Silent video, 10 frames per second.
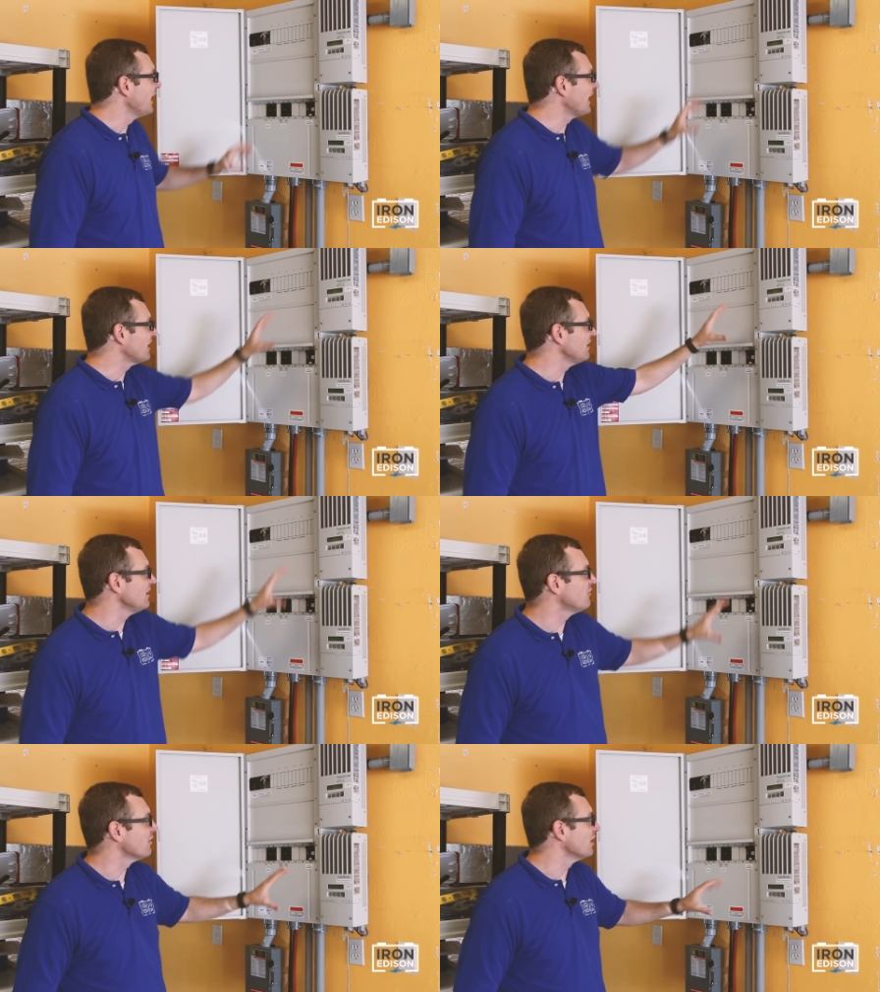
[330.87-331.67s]
and
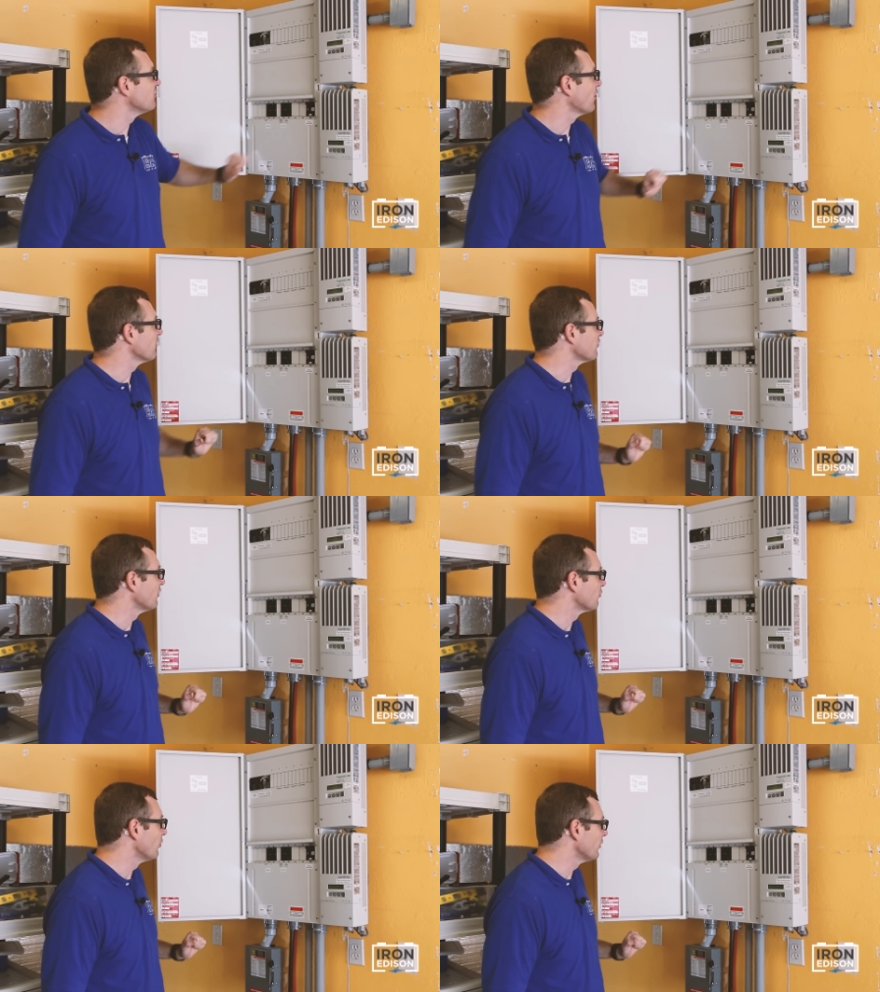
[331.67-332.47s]
each of the charge
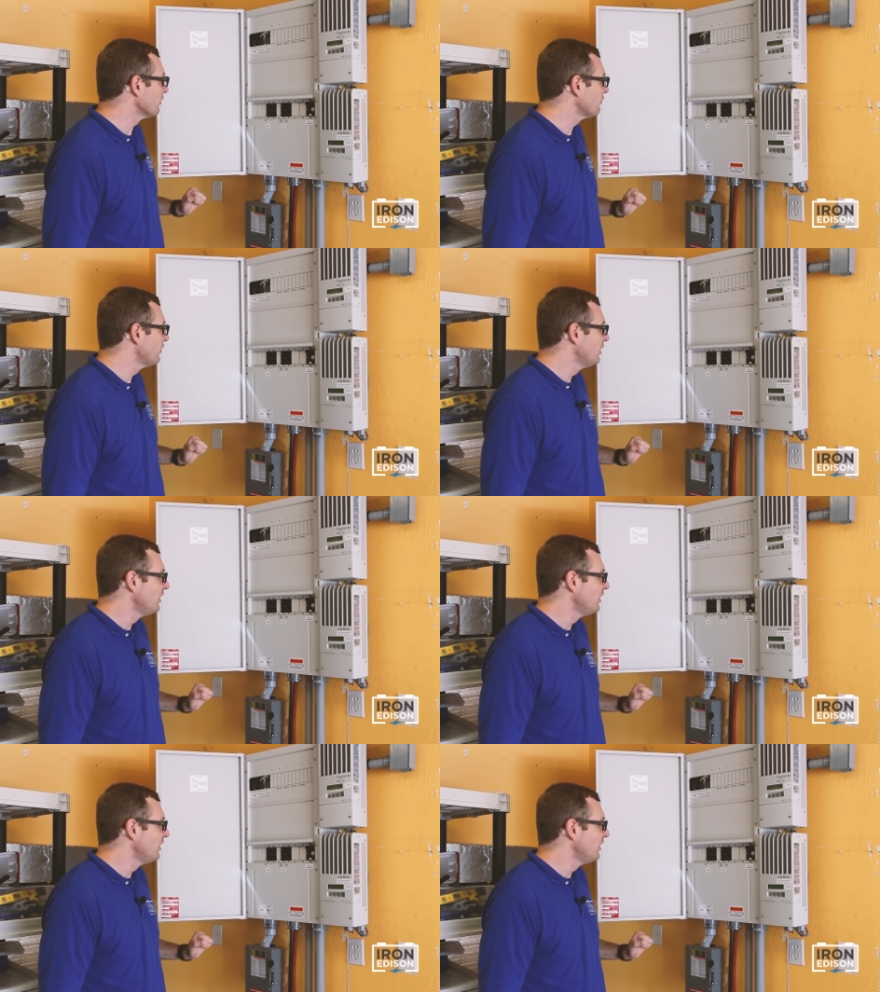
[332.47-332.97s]
controllers.